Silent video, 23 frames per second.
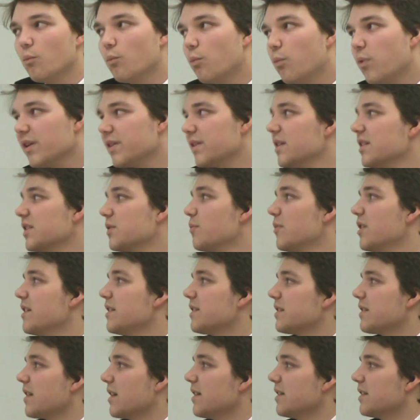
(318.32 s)
what this
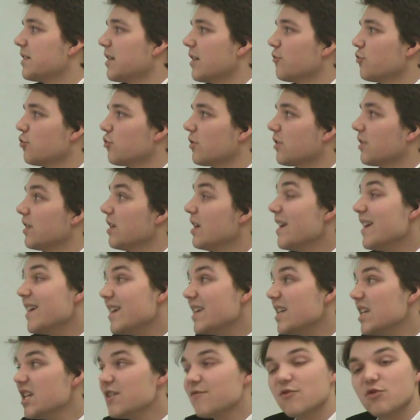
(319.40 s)
means is that essentially,
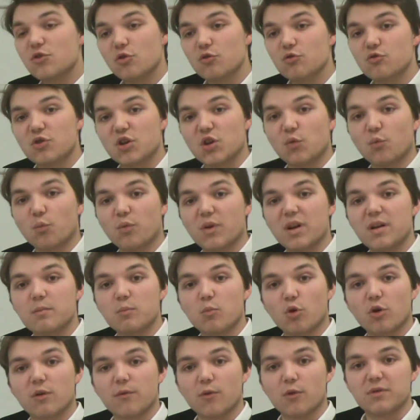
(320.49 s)
even though you can win
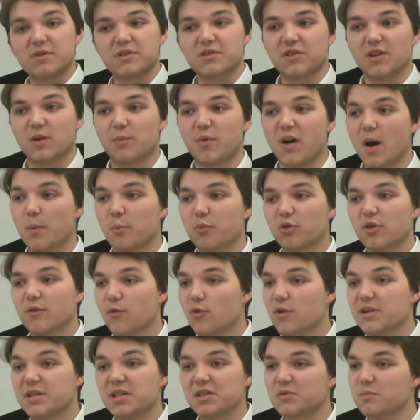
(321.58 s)
more votes than the popular
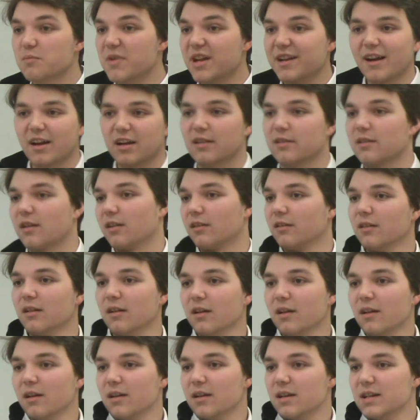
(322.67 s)
vote, it doesn't mean anything.
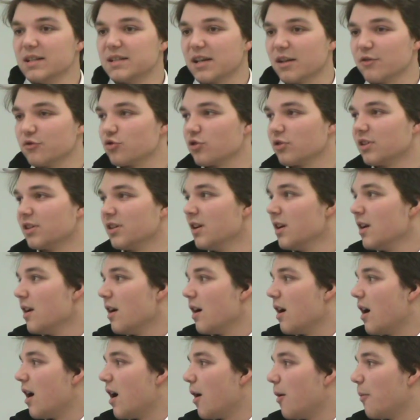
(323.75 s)
Essentially, it
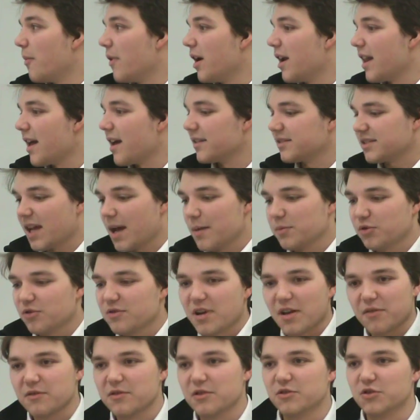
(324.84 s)
has
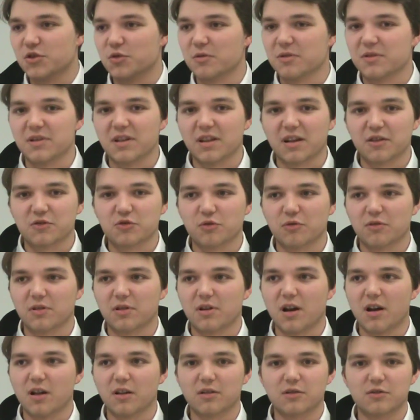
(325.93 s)
absolutely nothing to do with the Electoral
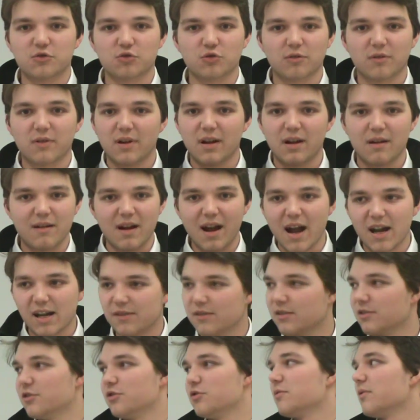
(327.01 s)
College or
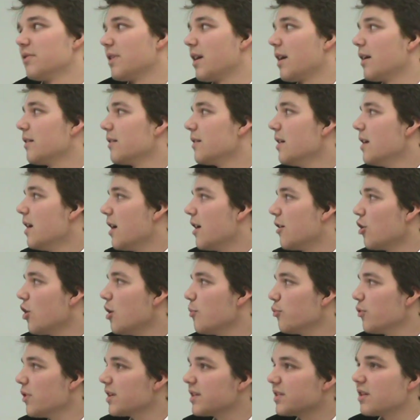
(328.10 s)
anything to do with that. It
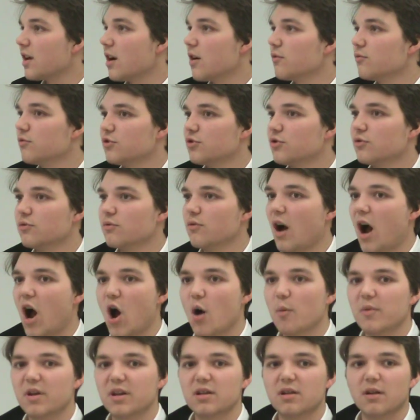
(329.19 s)
all breaks down to
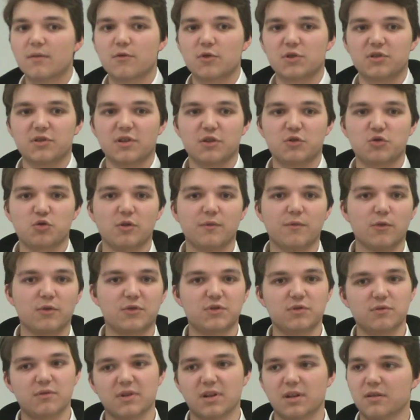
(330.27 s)
how many of those electoral
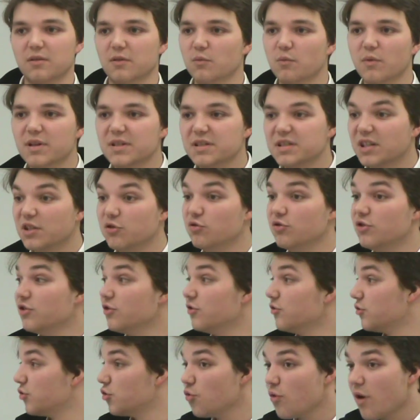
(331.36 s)
votes you get, and once again, you
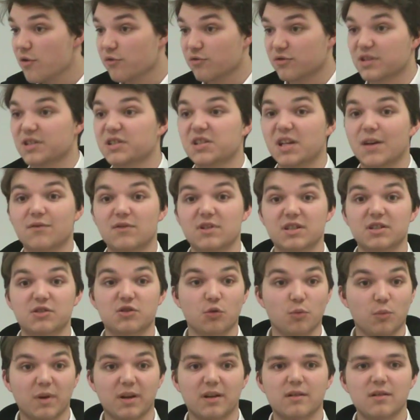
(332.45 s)
need 270
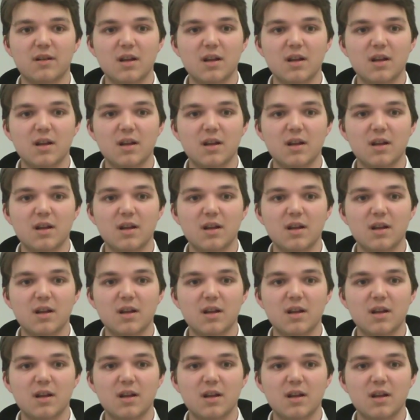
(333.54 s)
to win.